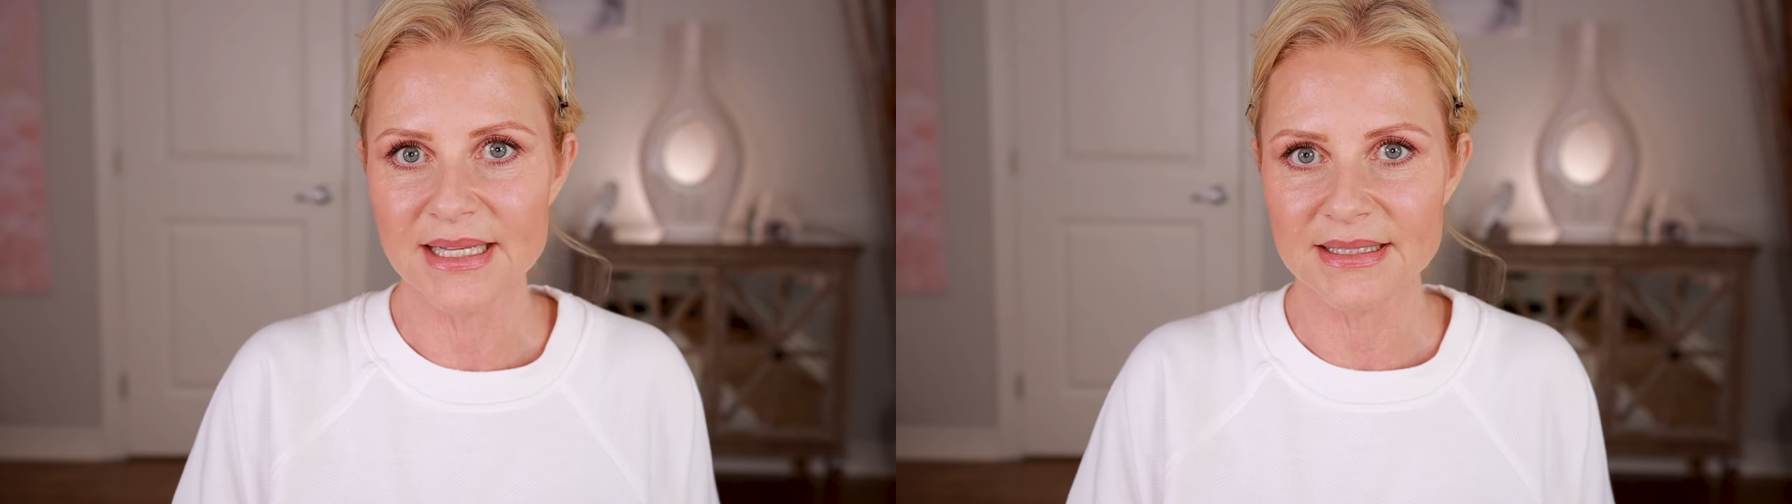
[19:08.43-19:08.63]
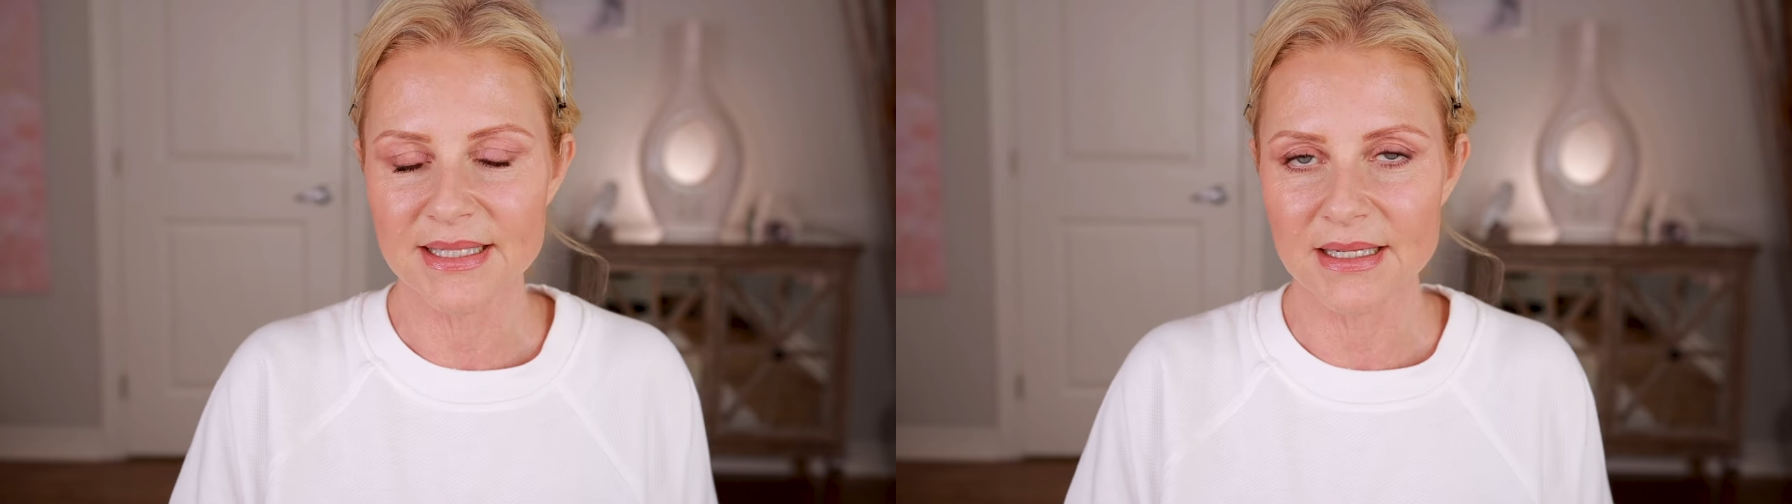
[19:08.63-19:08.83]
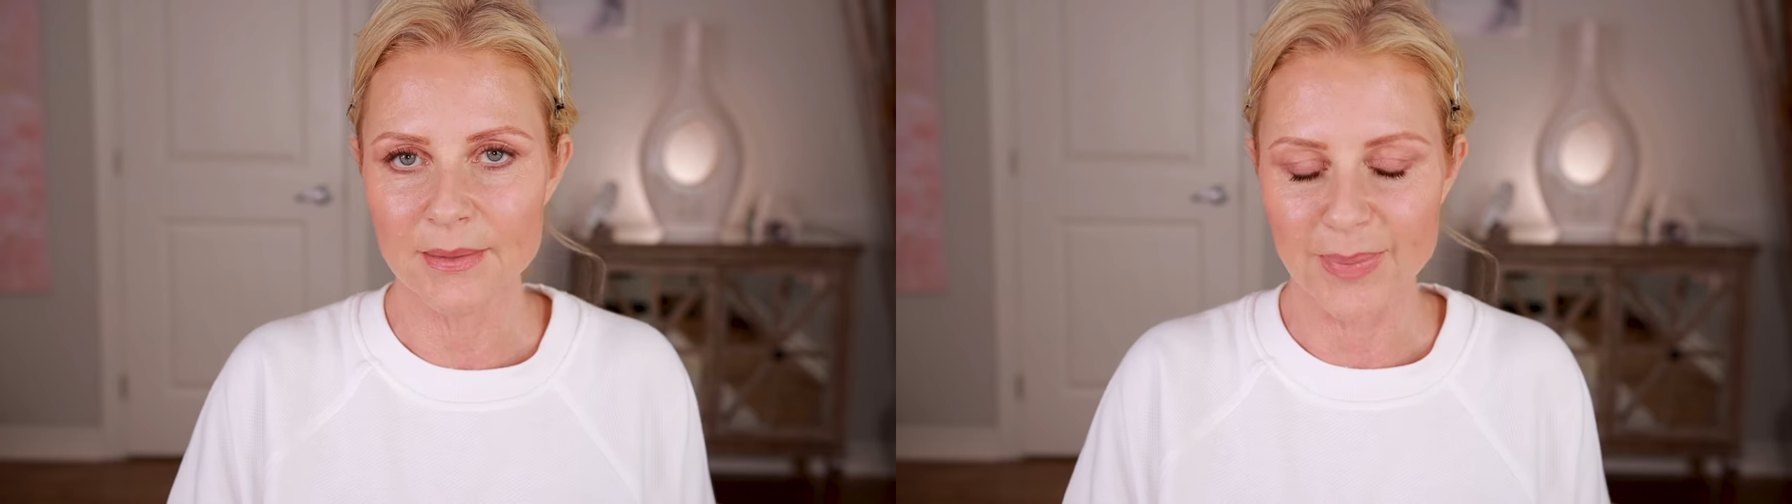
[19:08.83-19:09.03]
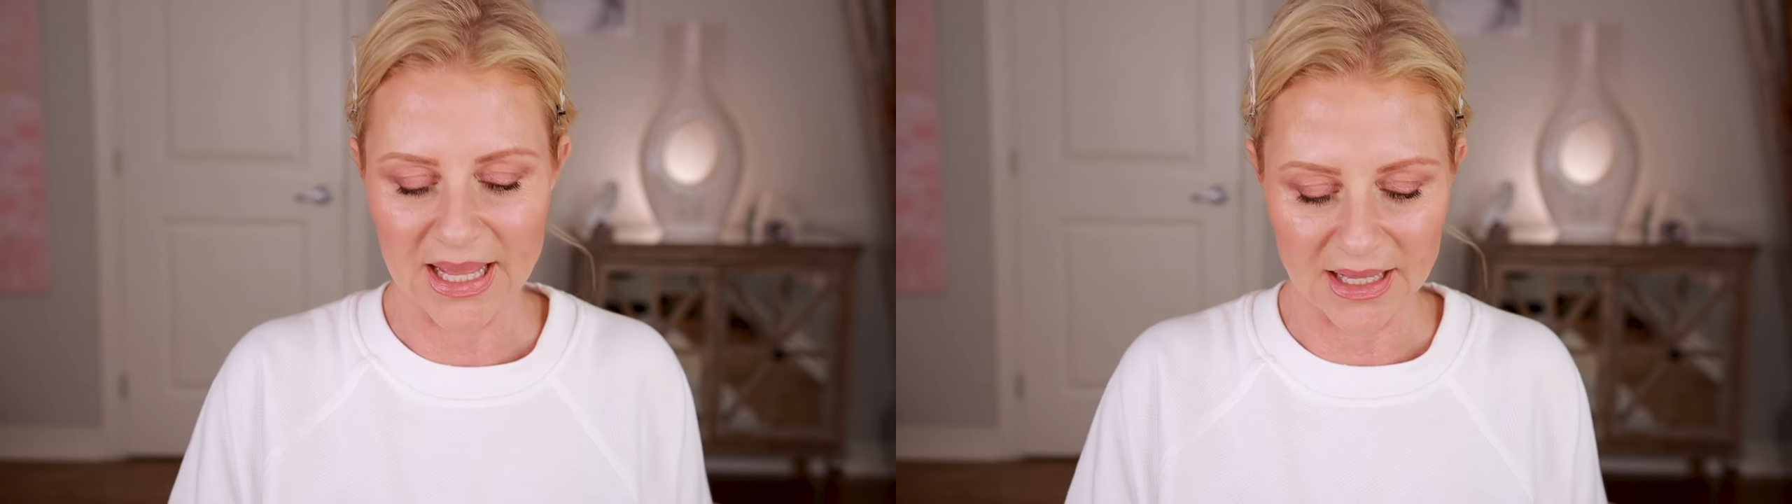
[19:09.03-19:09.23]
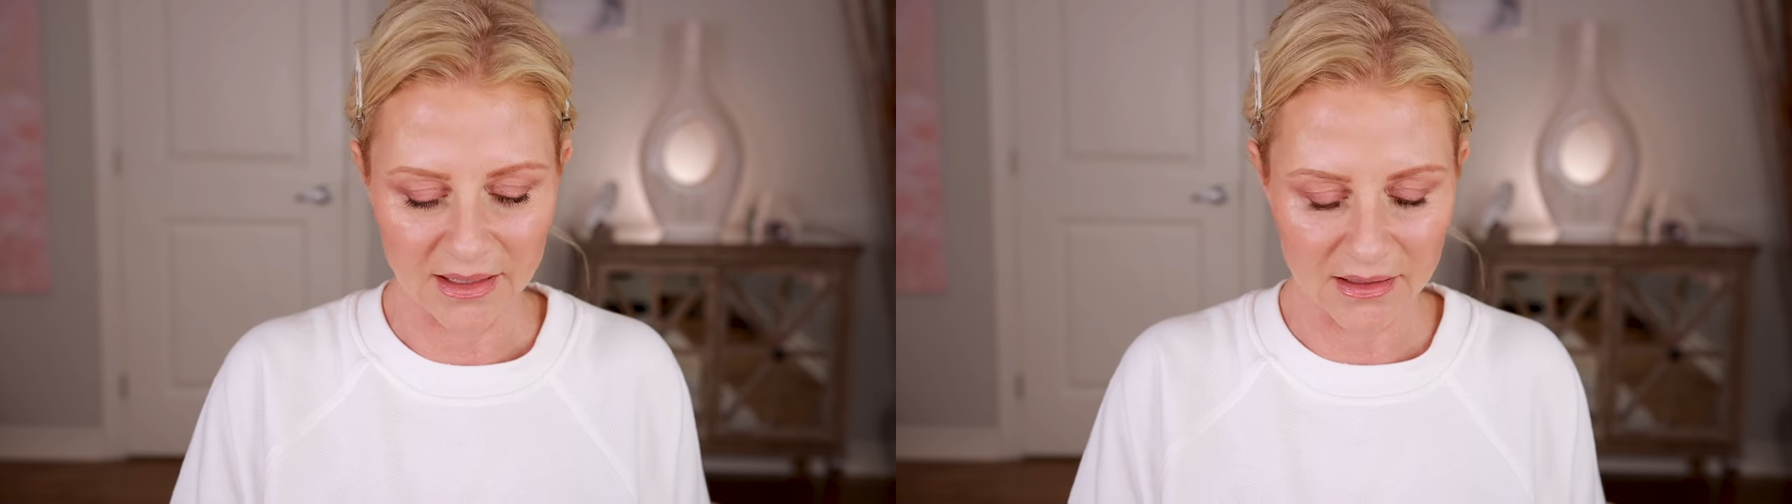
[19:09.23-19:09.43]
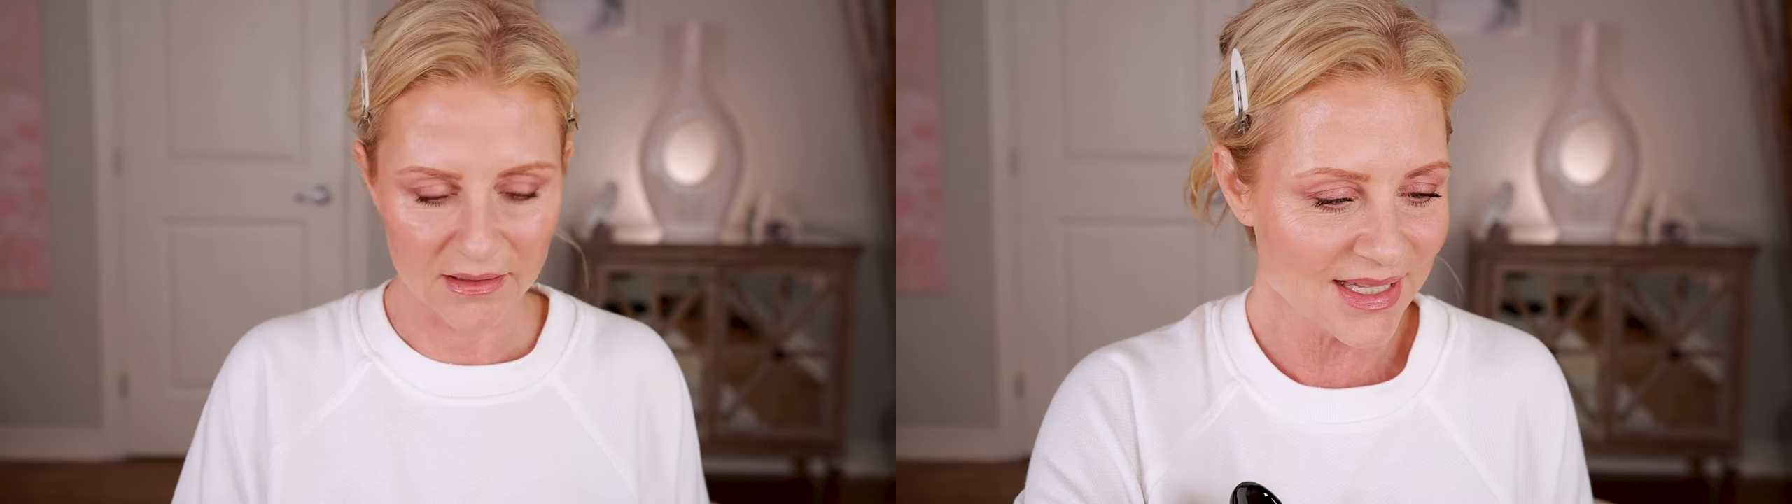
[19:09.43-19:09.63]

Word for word: instead of the pink.